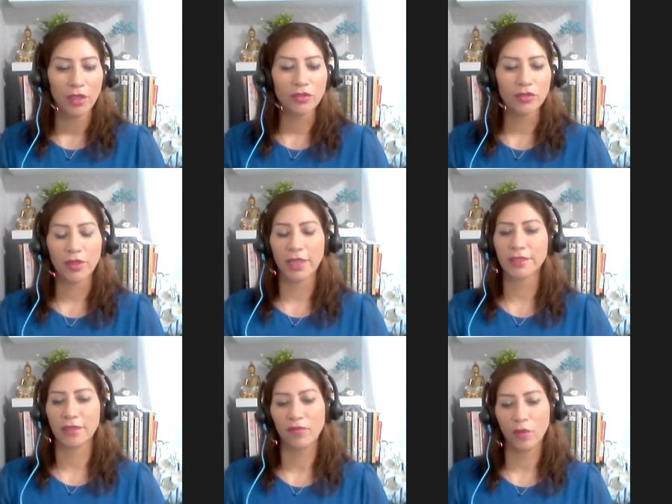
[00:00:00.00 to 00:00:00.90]
So
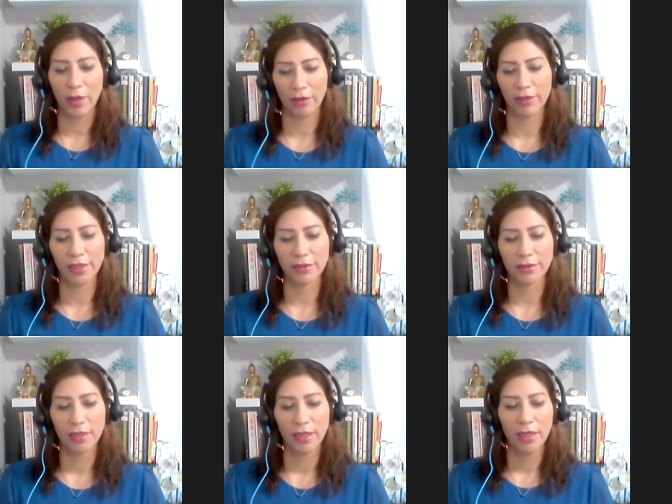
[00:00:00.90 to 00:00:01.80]
that's
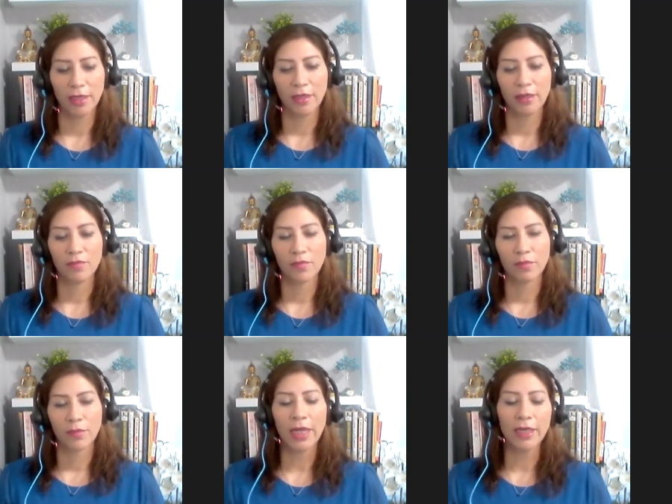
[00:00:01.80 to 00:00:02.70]
self-awareness.
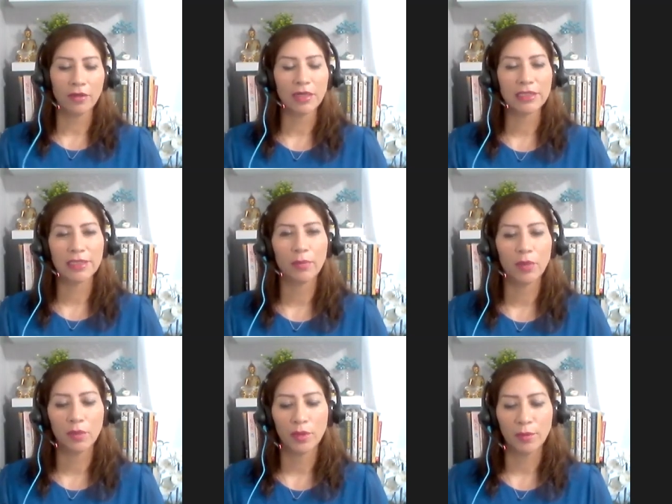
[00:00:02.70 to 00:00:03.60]
Another
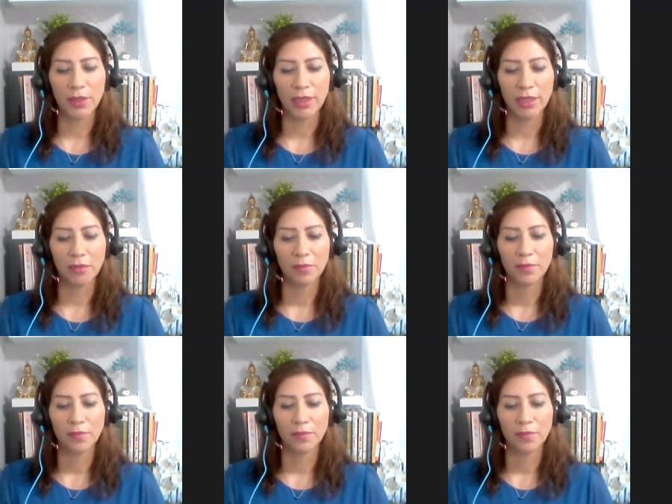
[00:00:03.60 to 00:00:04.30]
example would be